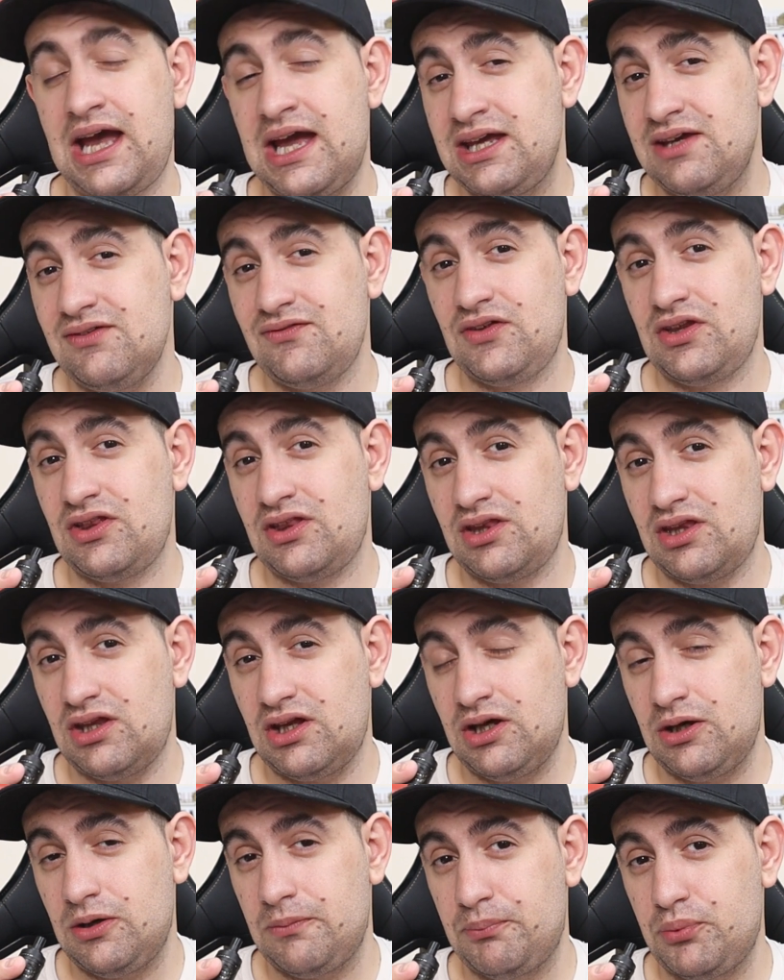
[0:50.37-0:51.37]
I even
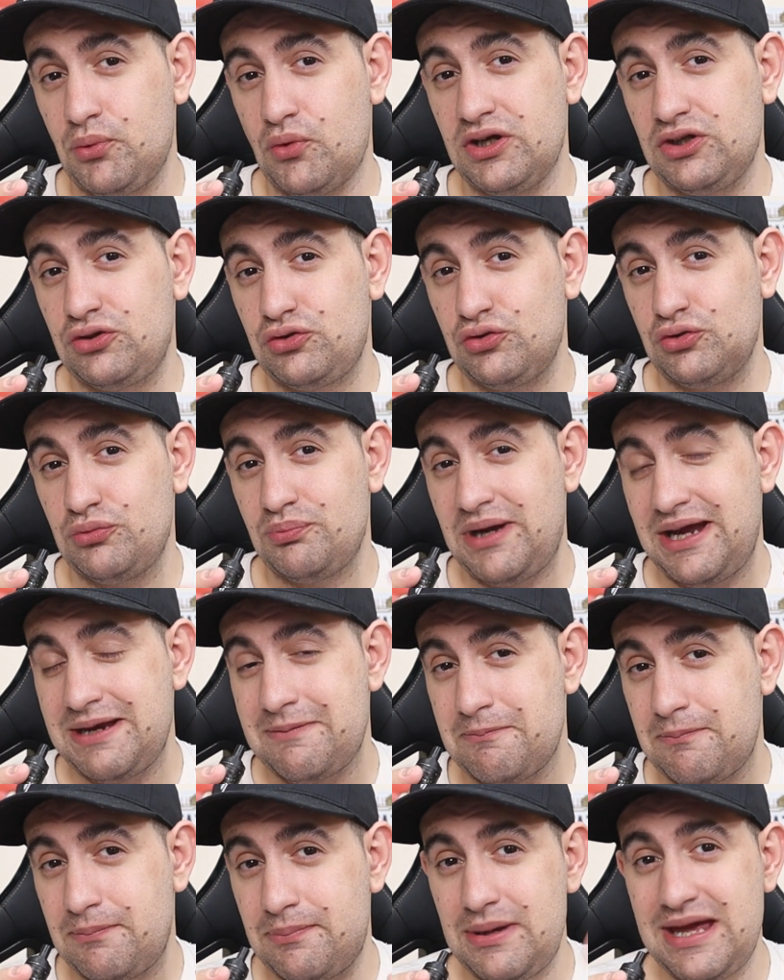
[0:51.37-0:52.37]
uh, put it to
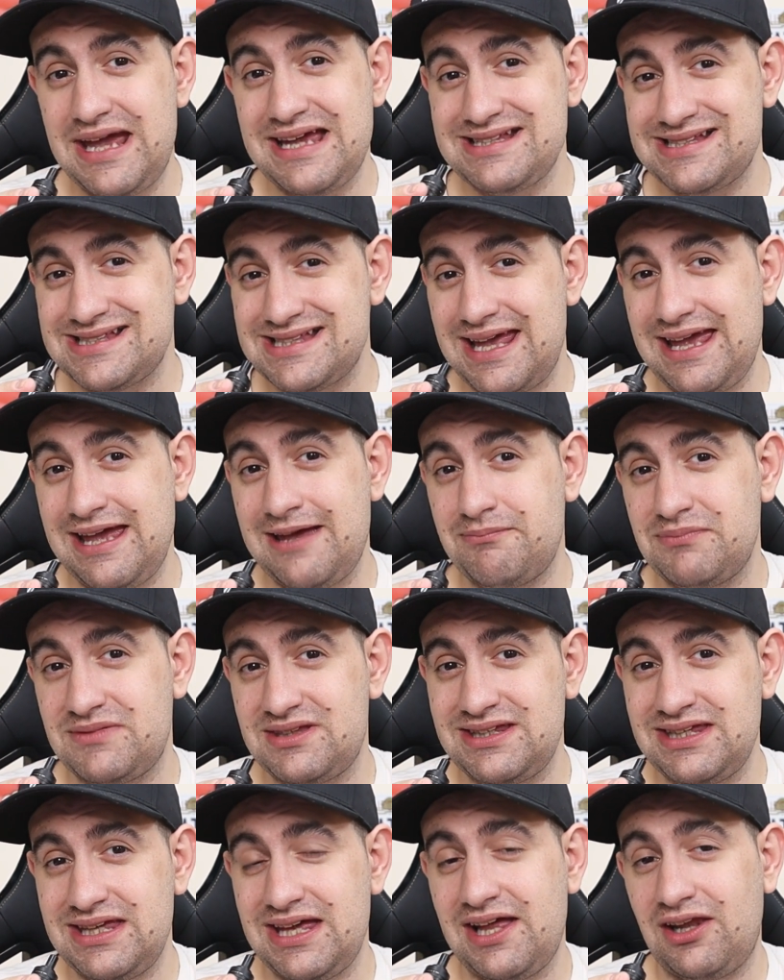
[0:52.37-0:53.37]
my best M
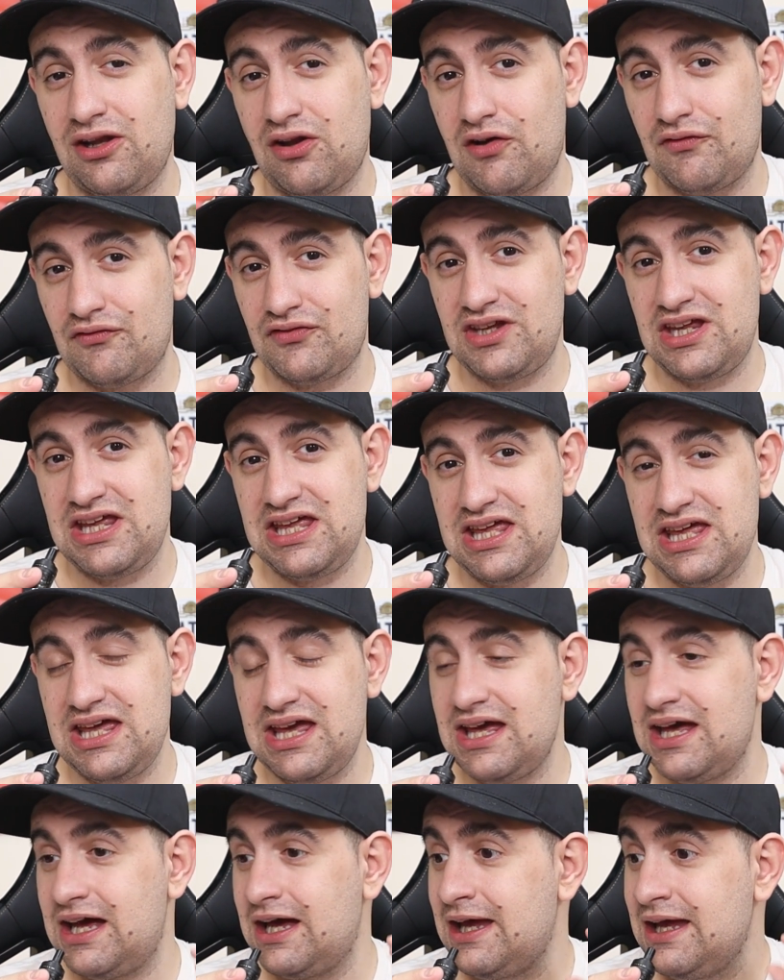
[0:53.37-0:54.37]
T L of the
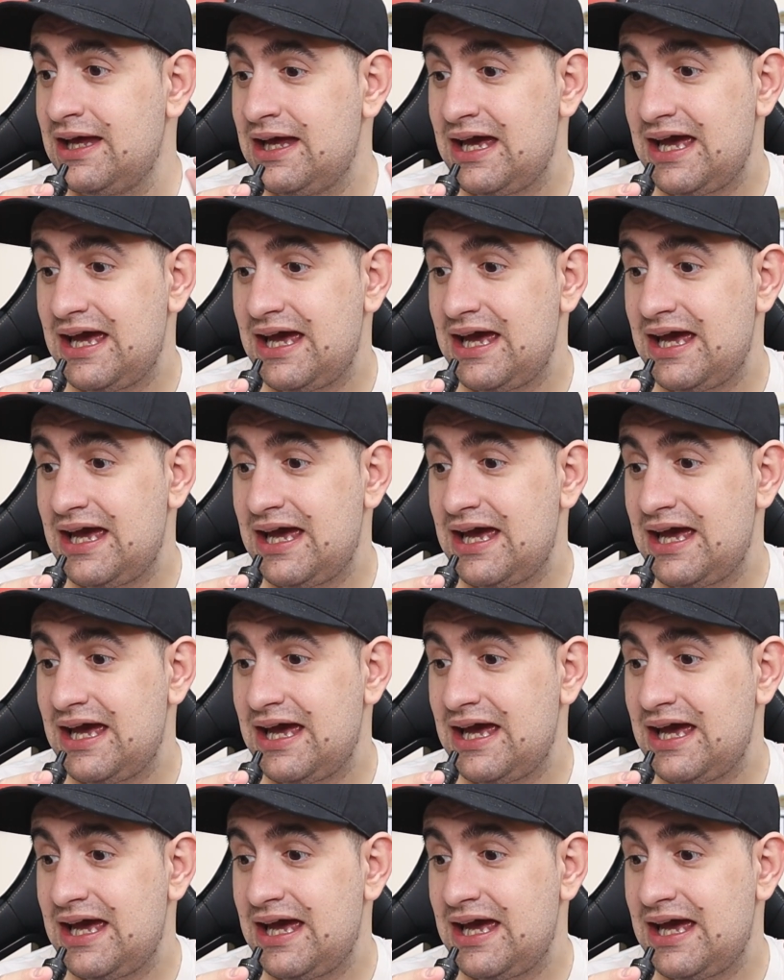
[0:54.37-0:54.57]
year,